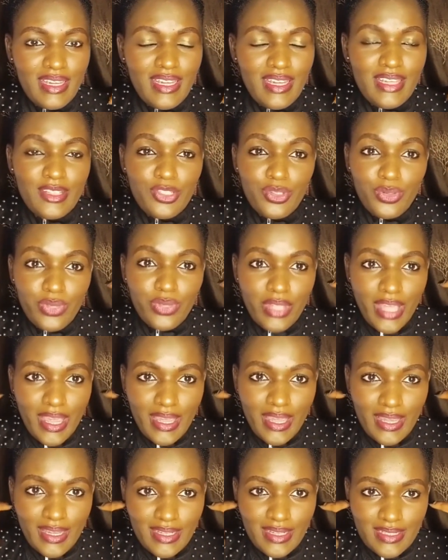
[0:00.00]
into their
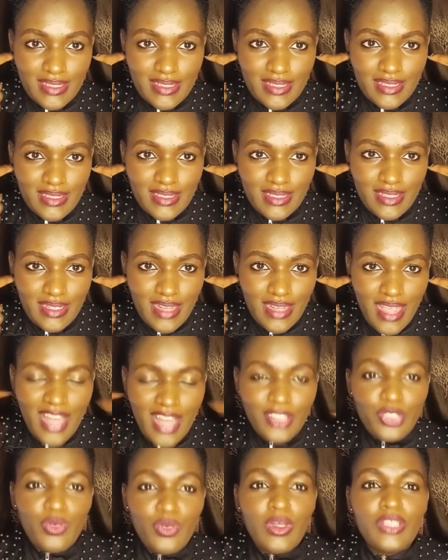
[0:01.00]
head
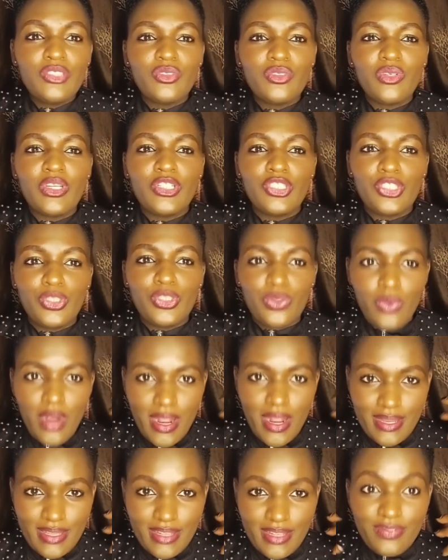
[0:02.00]
and you want to
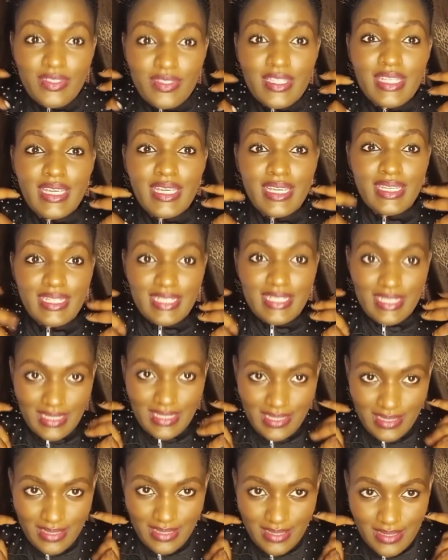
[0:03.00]
ensure they've taken it
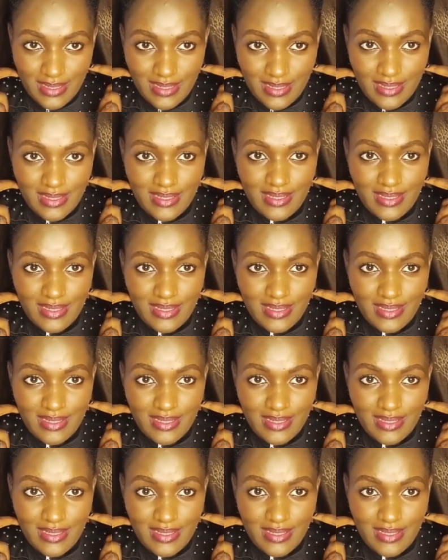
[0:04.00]
in.